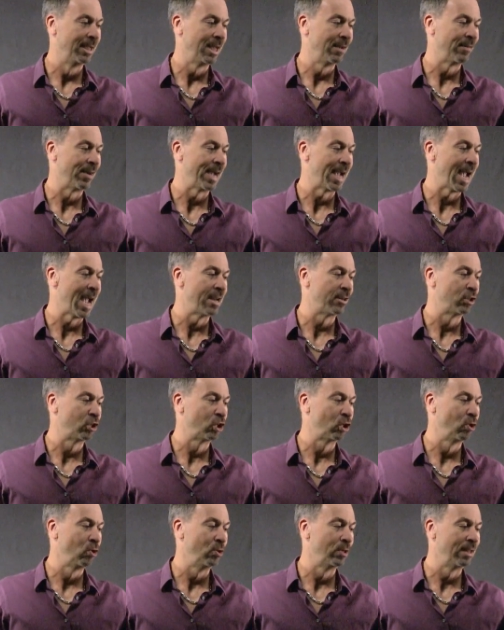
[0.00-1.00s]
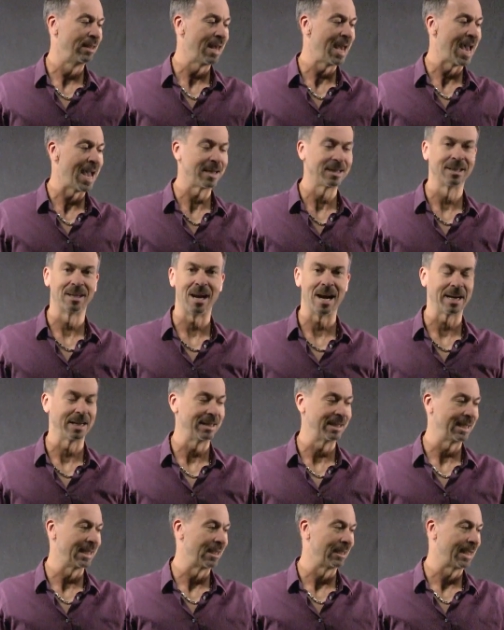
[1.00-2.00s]
If I add 2 to that, I can
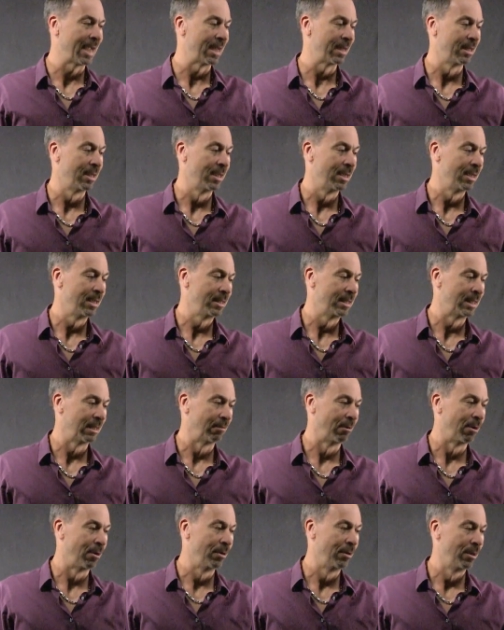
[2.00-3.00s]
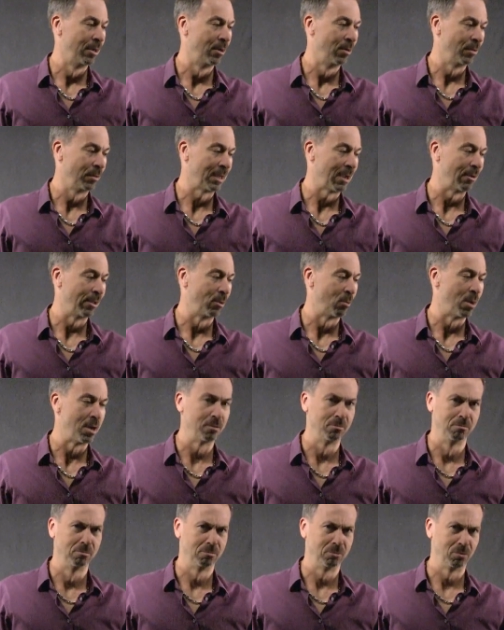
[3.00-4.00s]
see I get 0, carry the
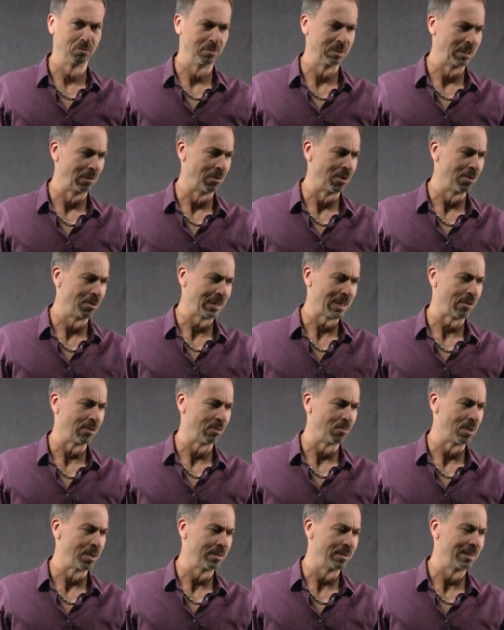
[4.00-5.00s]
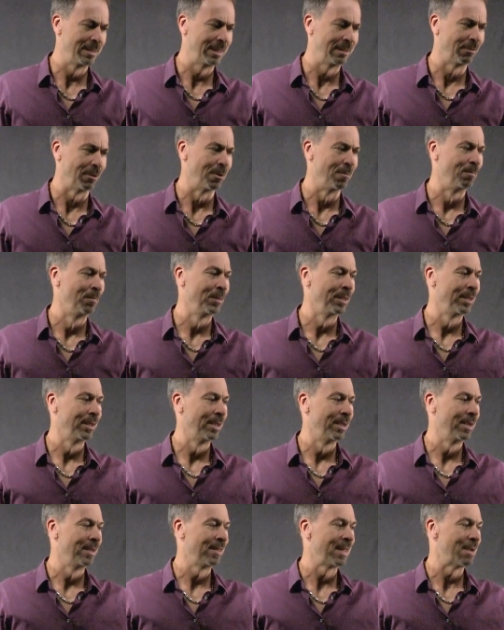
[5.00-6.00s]
1, 0, carry the 1, 0.
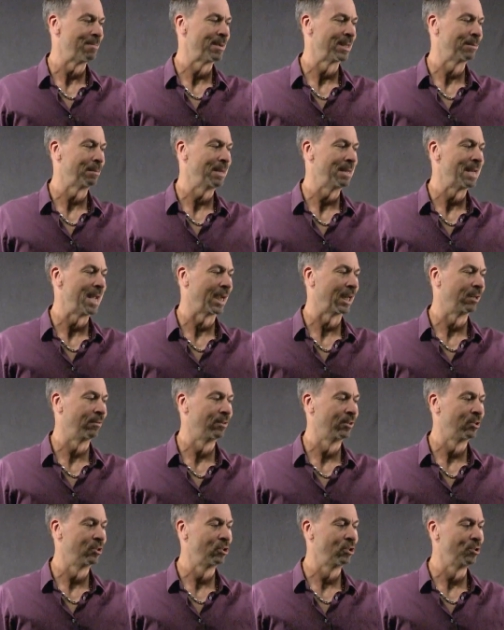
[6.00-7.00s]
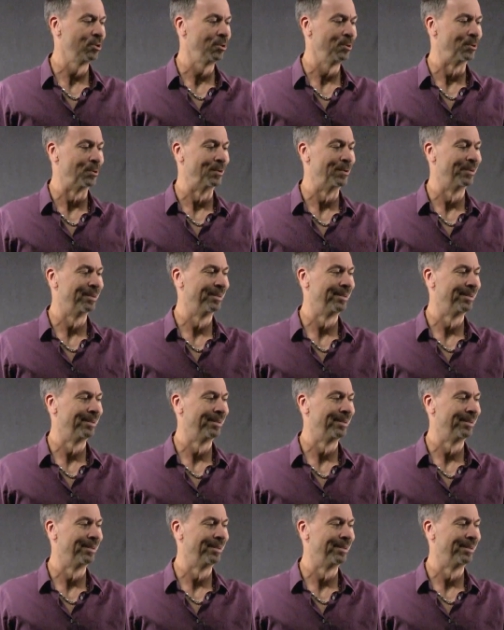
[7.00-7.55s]
That must be negative 2.